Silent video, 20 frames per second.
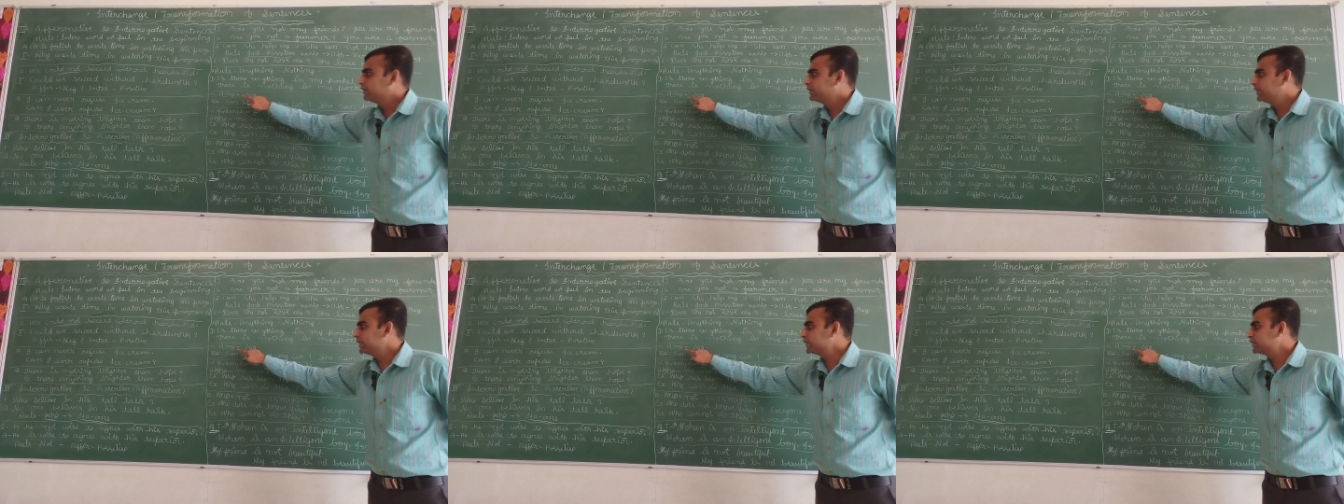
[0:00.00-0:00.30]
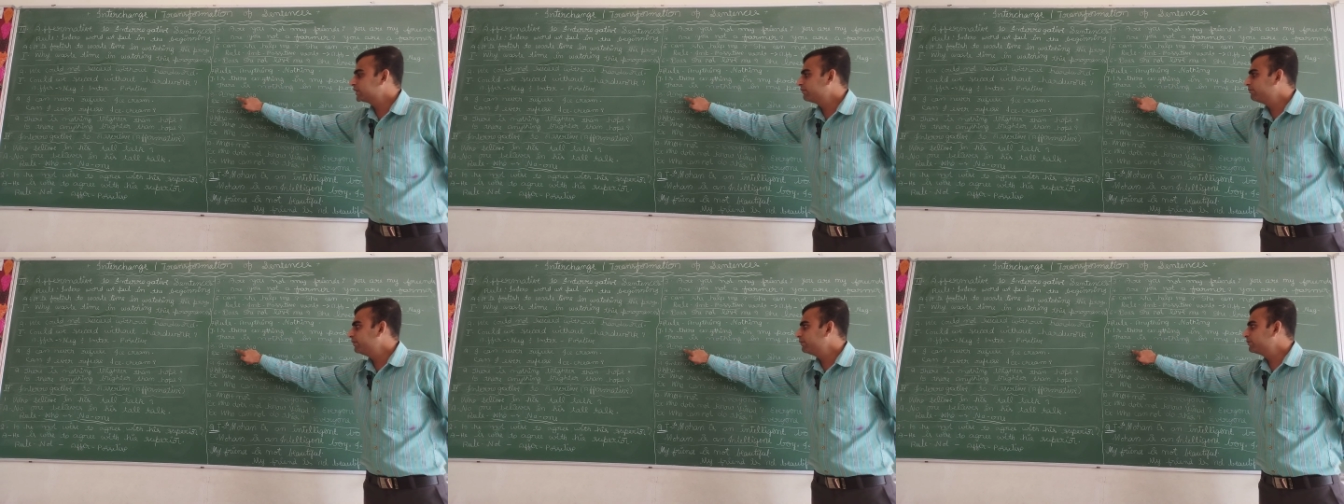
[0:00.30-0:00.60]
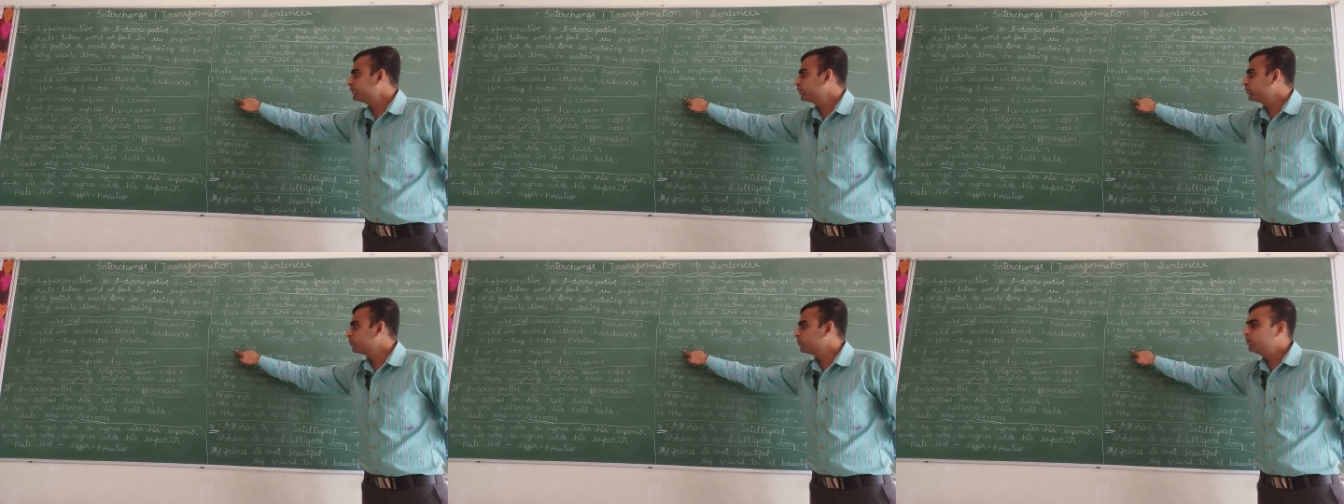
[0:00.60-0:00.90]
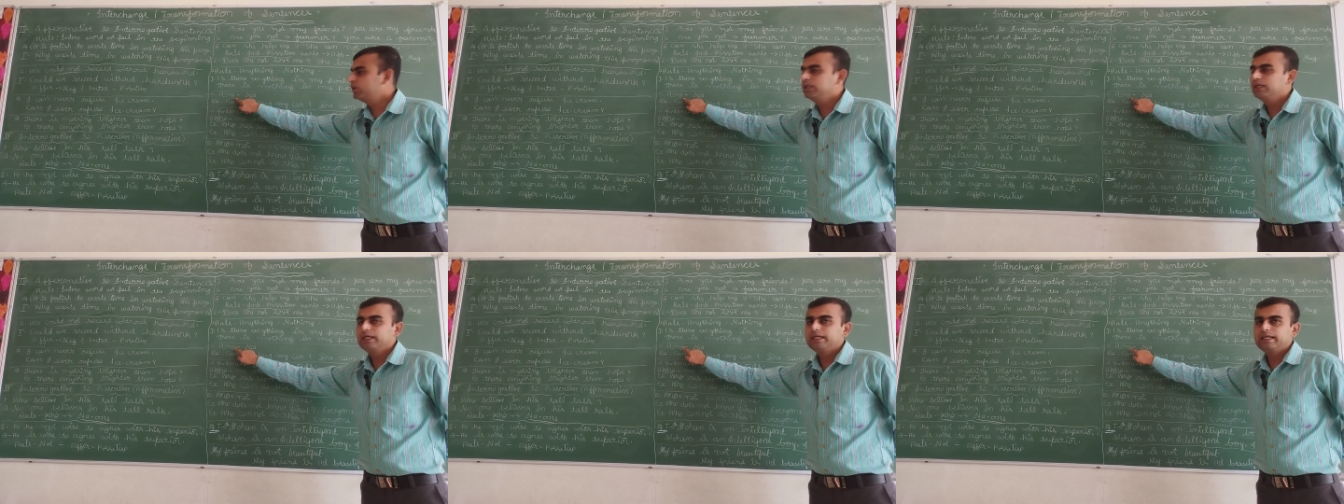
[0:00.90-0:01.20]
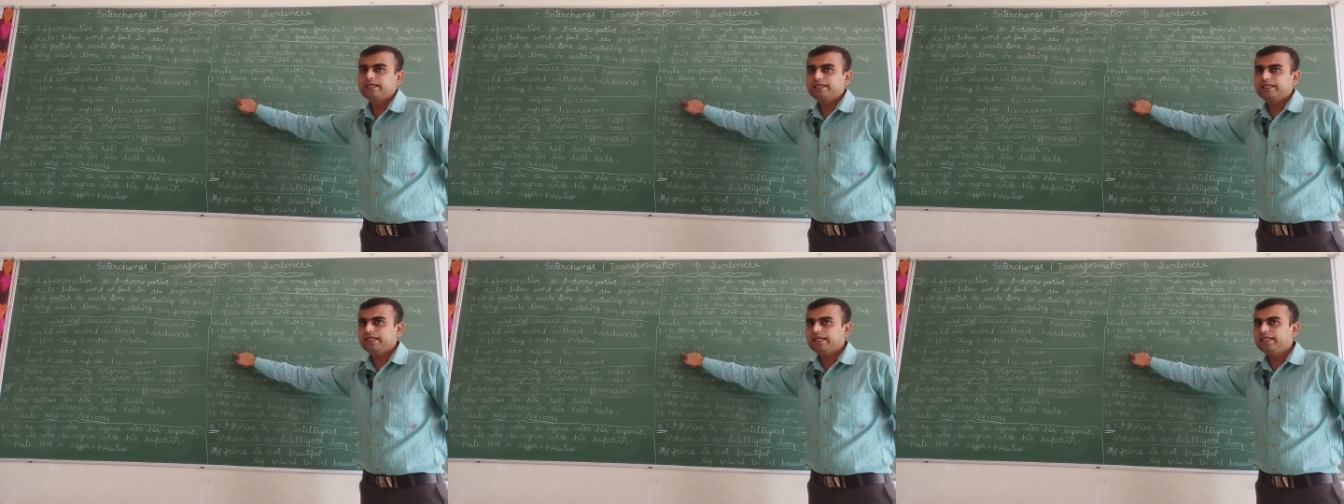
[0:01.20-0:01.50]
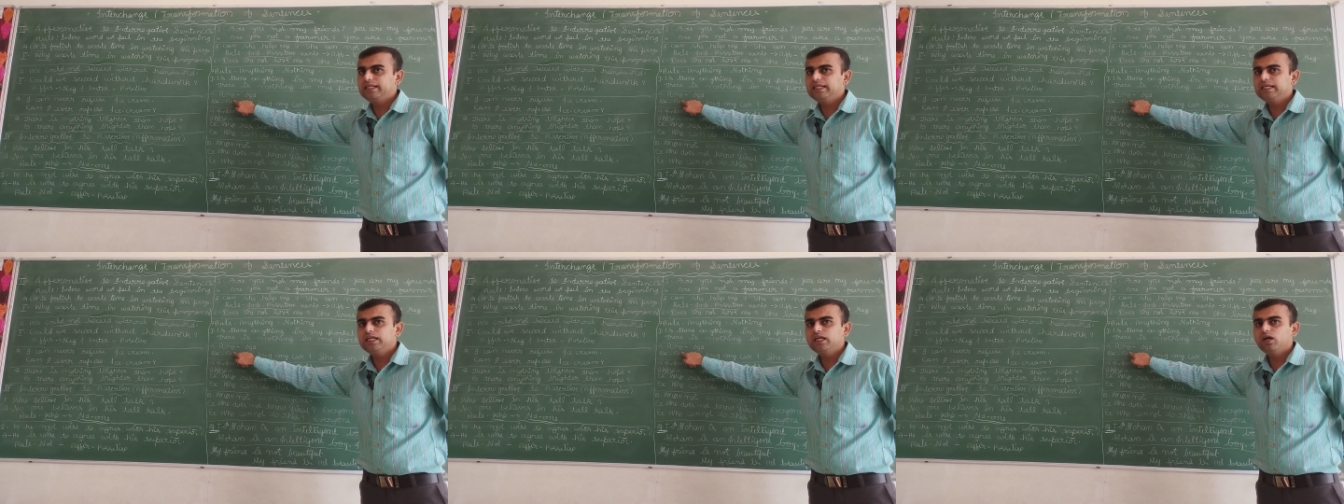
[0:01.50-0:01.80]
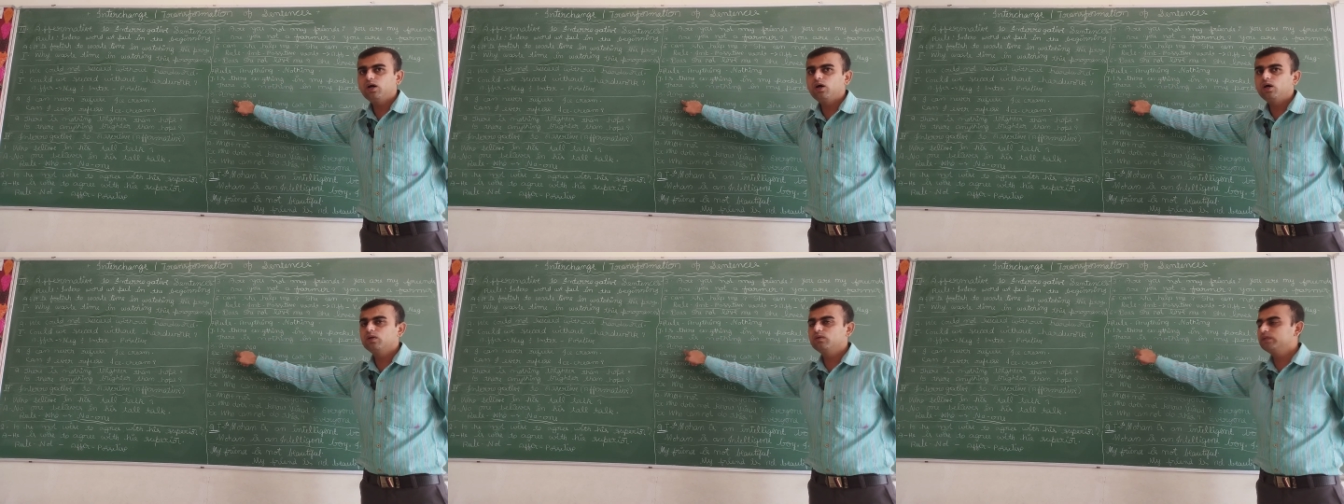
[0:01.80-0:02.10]
Next, fifth rule,
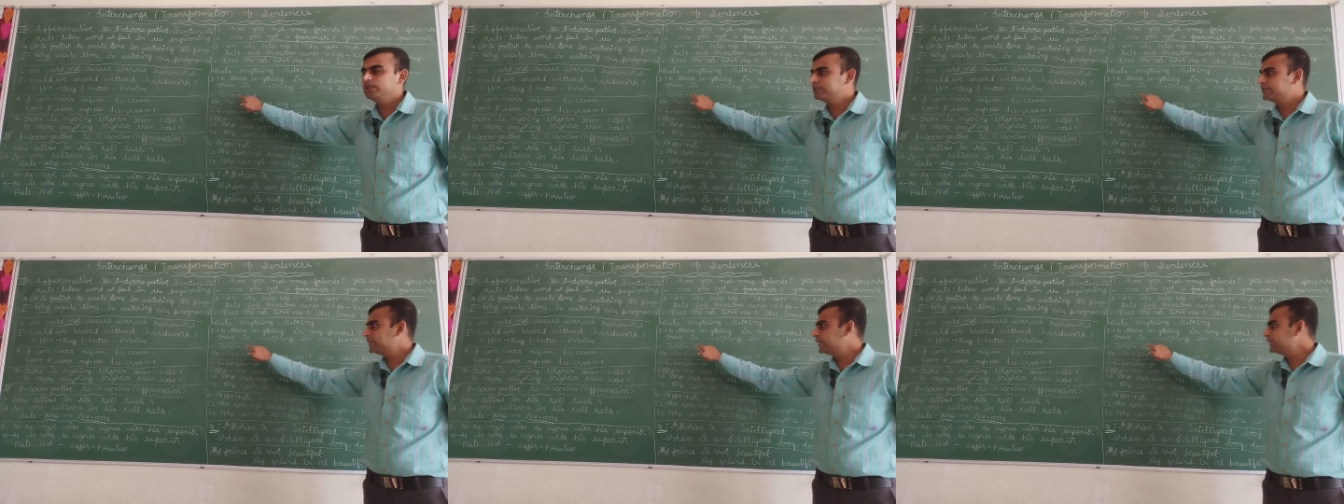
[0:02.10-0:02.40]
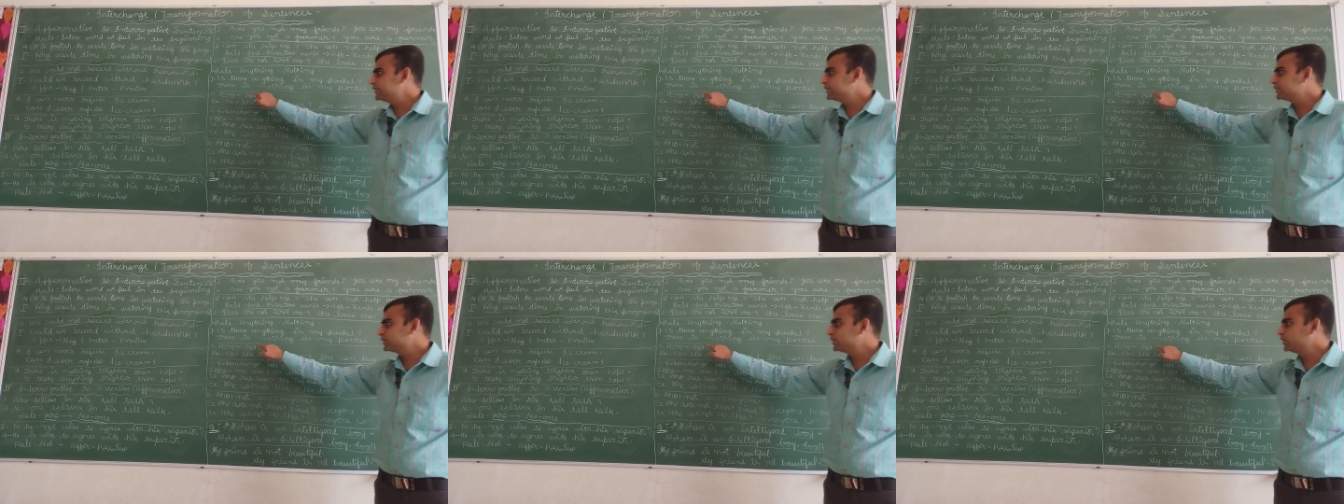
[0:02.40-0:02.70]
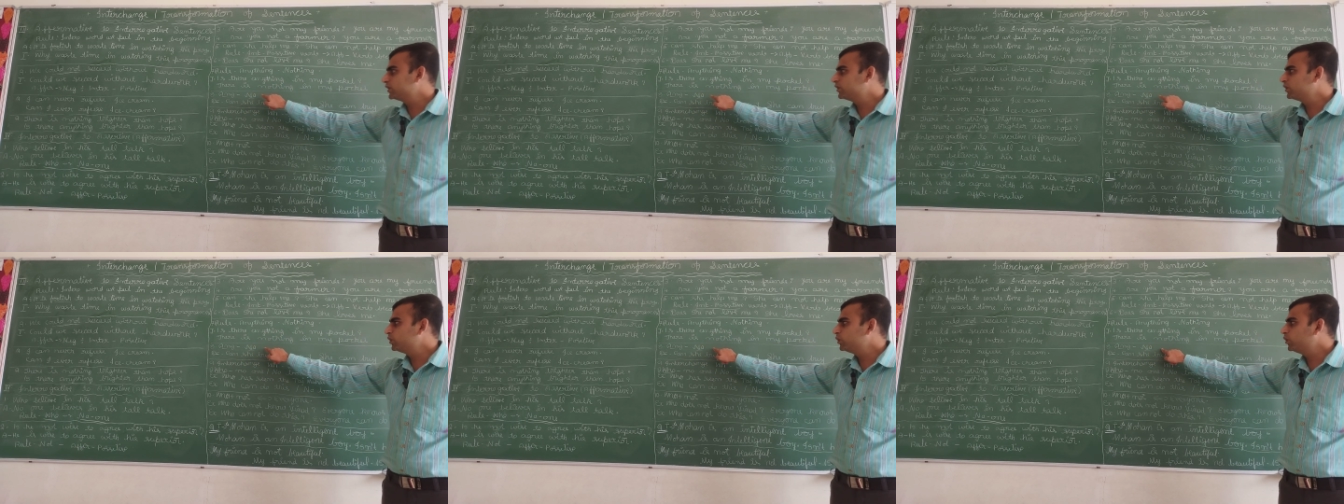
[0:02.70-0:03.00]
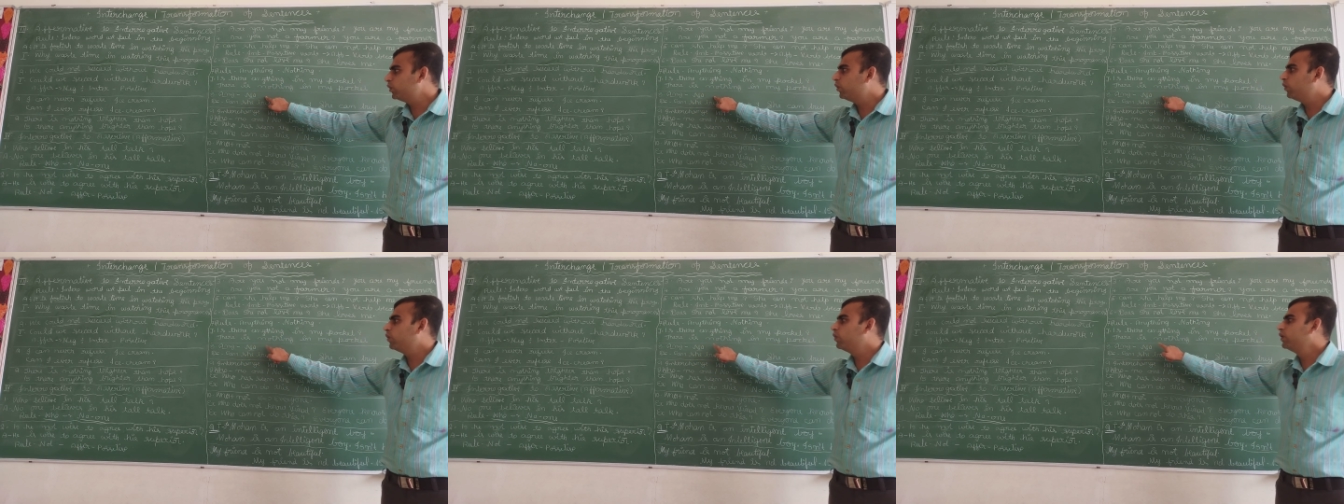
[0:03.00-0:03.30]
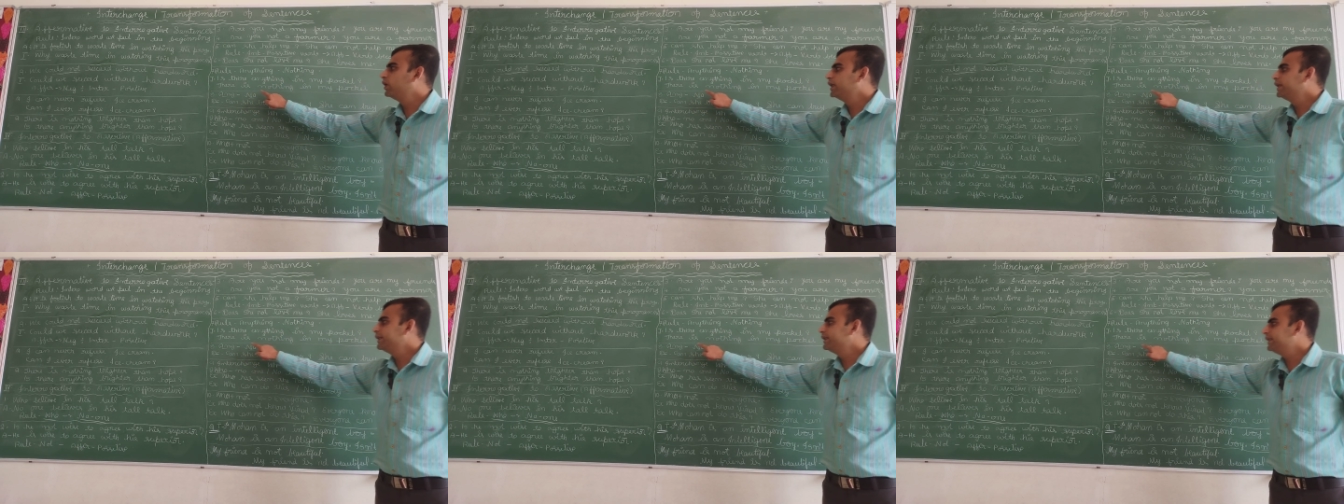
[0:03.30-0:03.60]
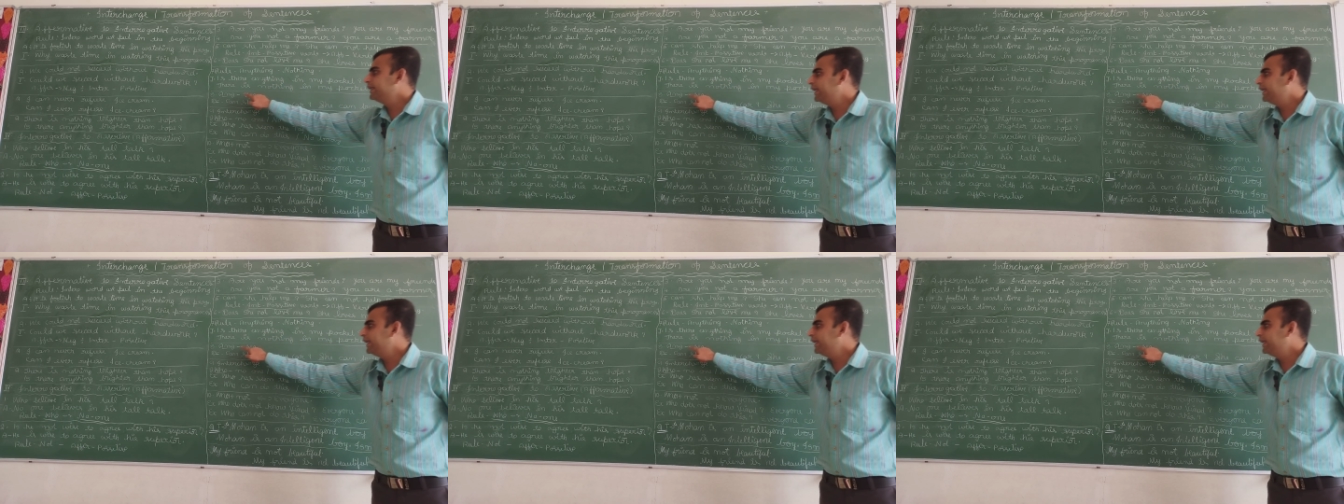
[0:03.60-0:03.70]
any always changes into no.